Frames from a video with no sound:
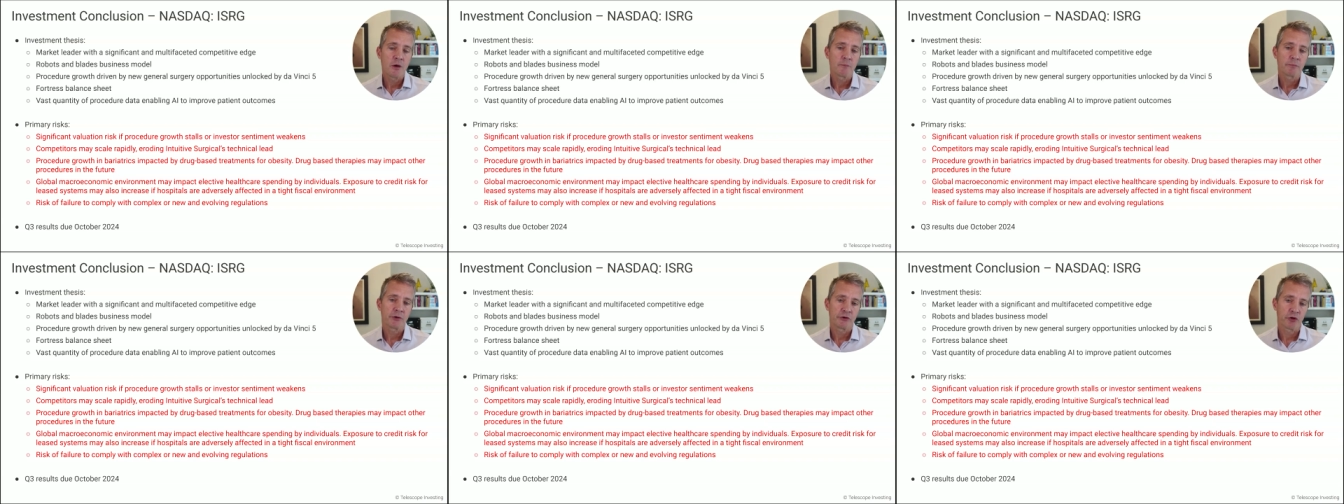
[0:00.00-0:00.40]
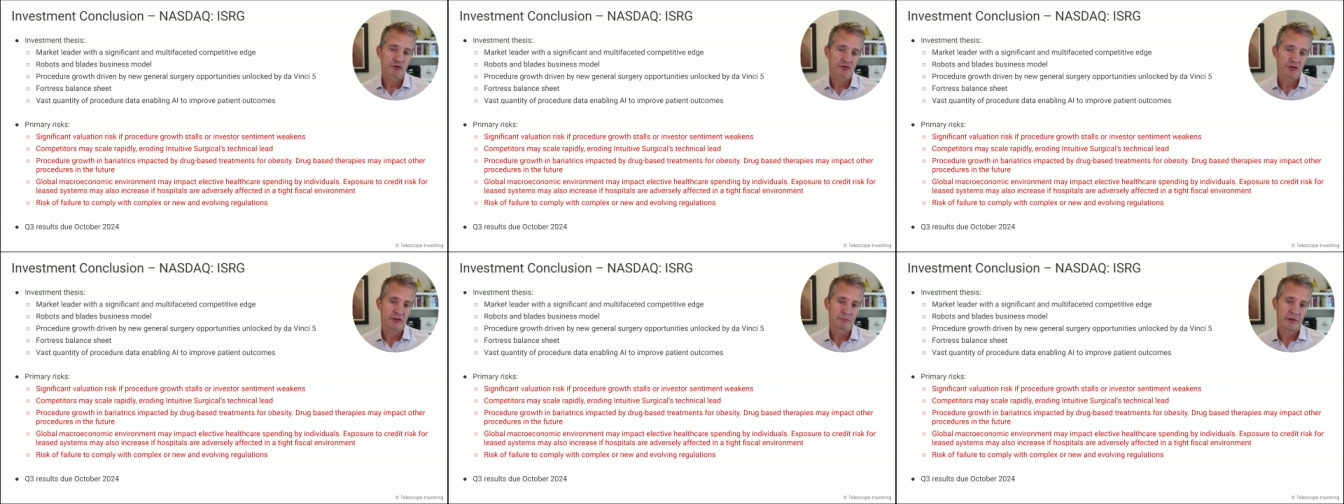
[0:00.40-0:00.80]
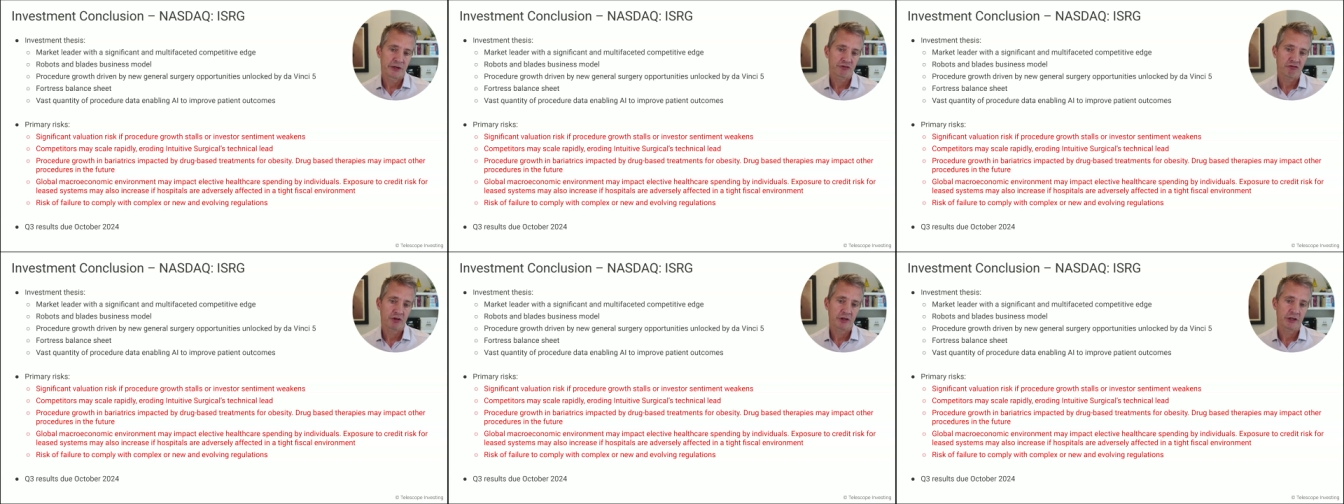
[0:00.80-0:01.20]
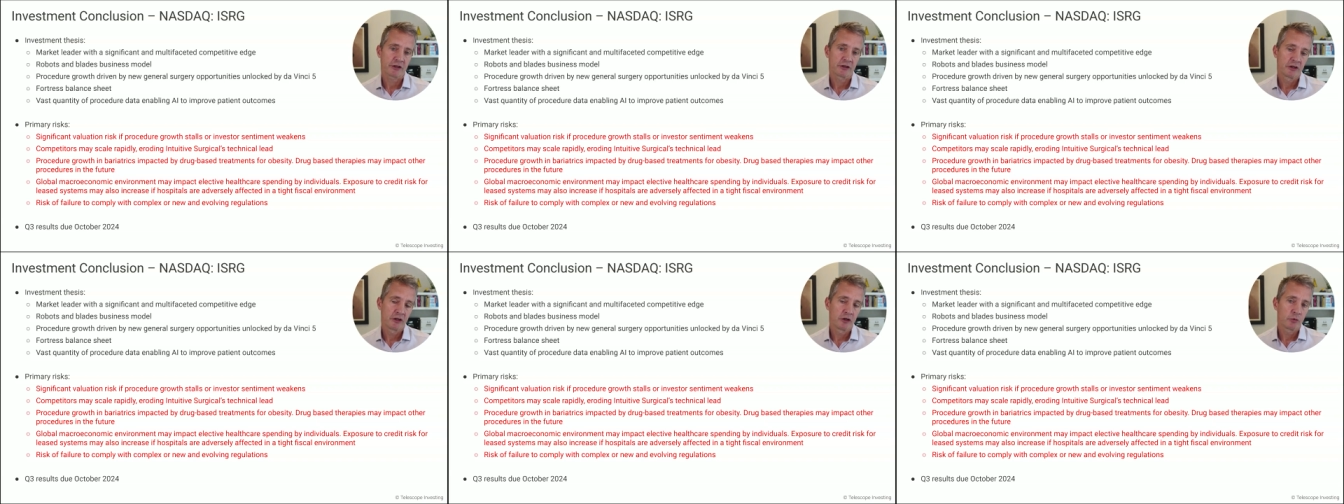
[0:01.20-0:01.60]
But not just Medtronic,
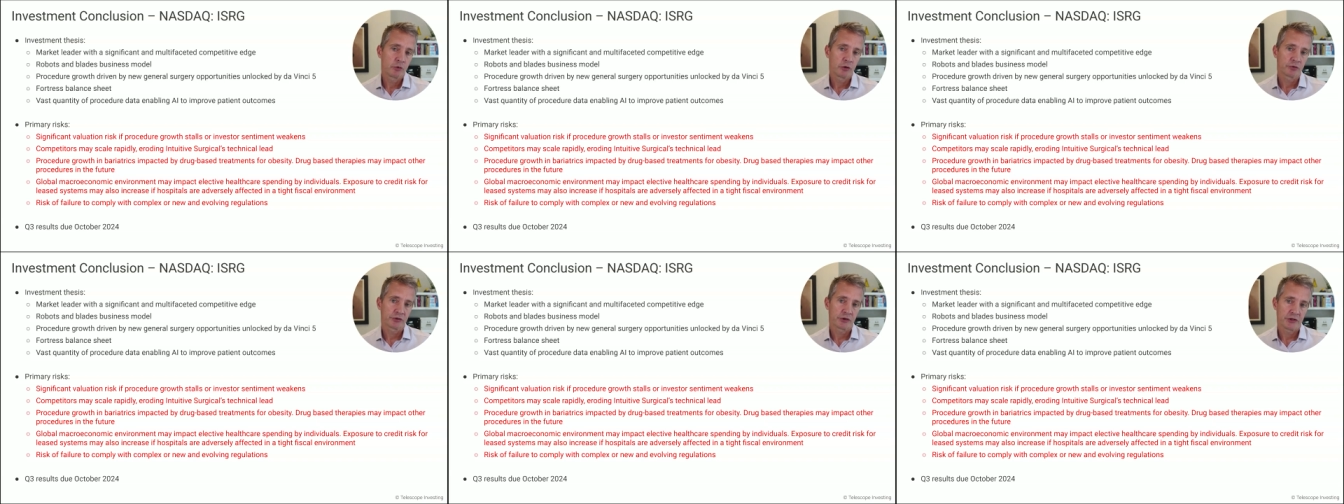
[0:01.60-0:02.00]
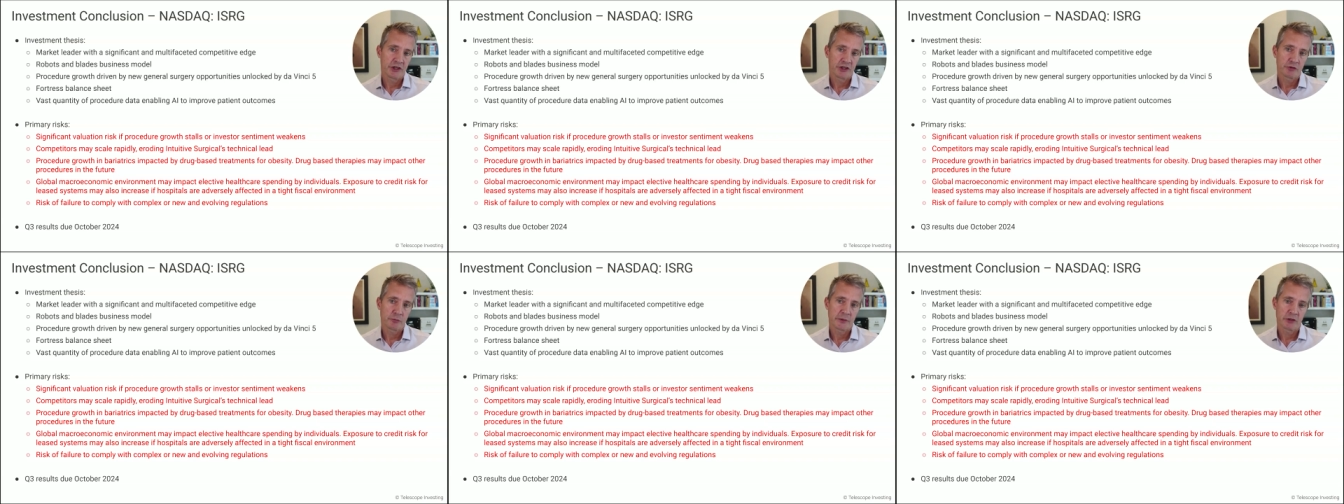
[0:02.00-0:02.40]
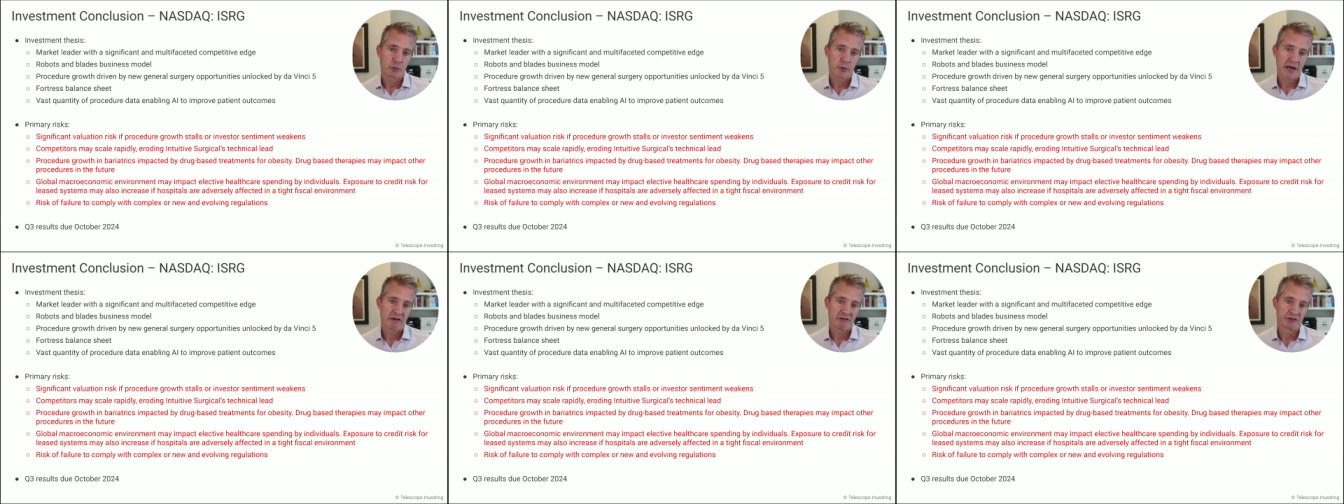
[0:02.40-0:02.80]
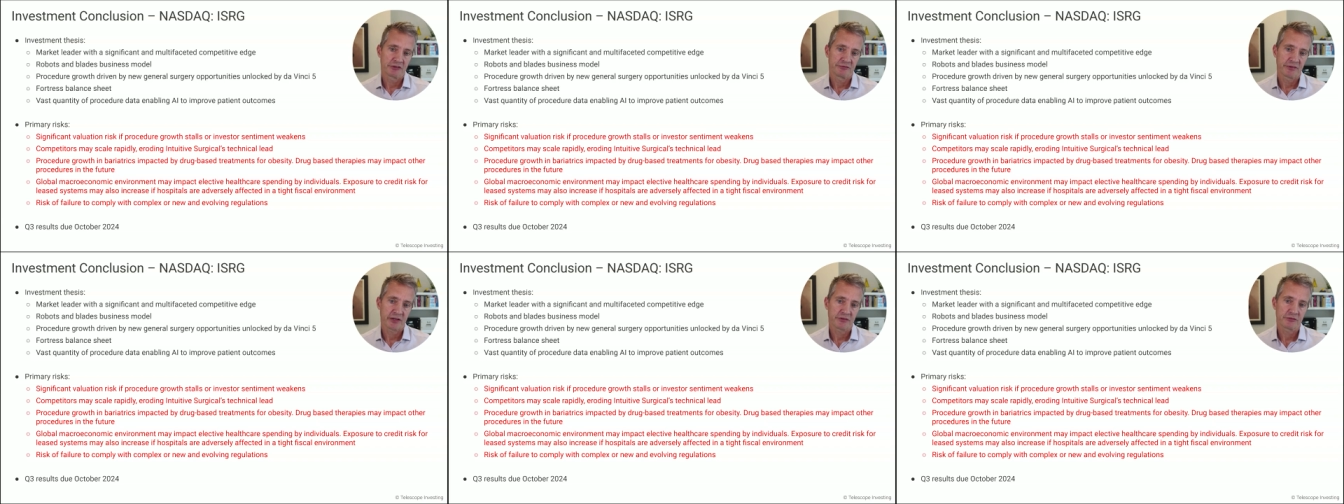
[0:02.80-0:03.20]
we also need to be aware as
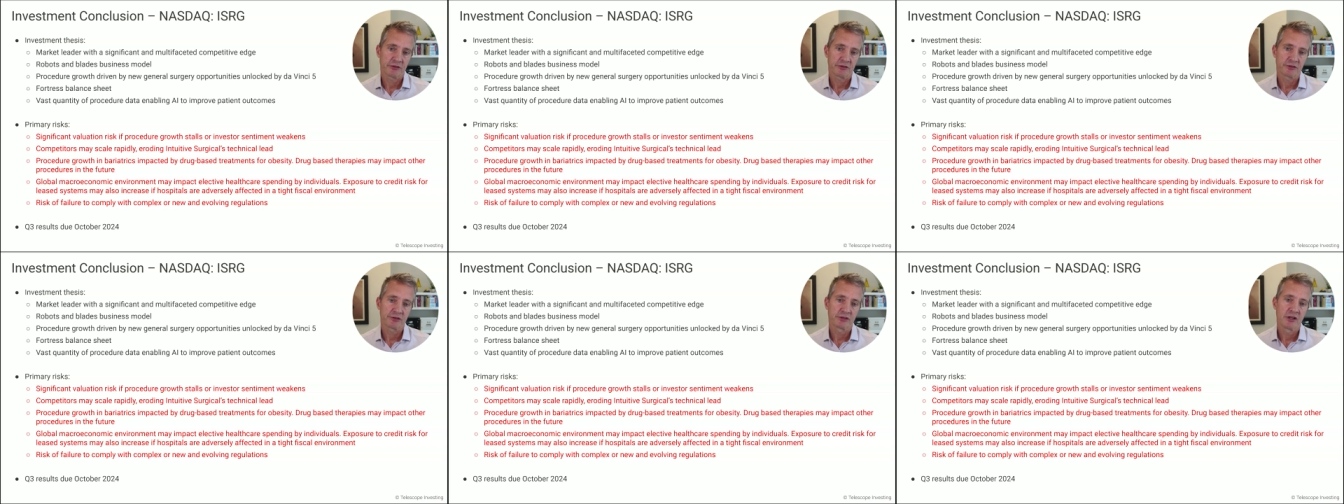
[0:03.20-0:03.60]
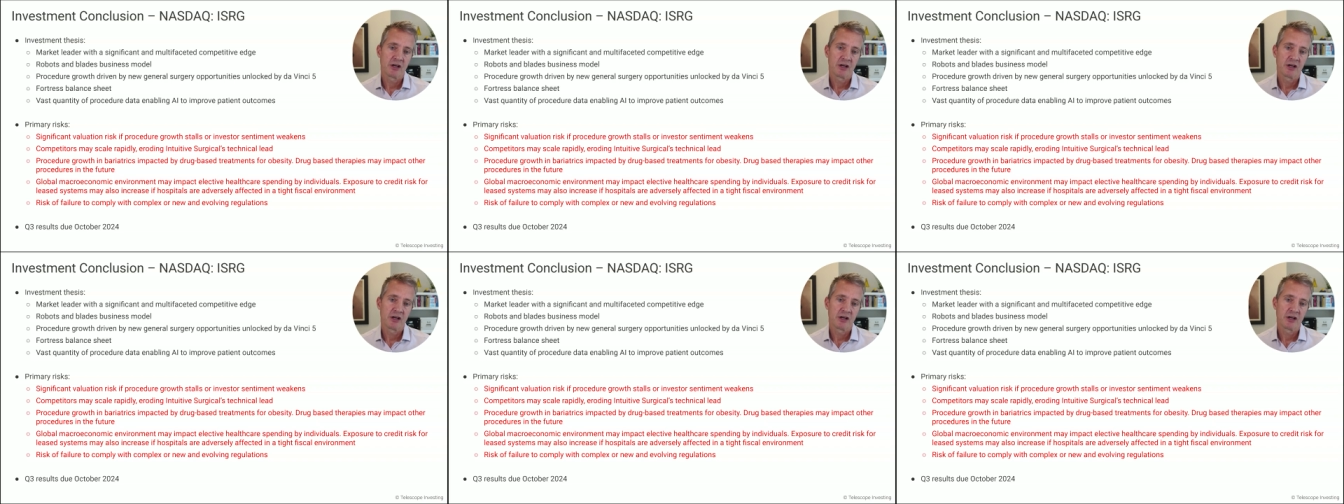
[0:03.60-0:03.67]
investors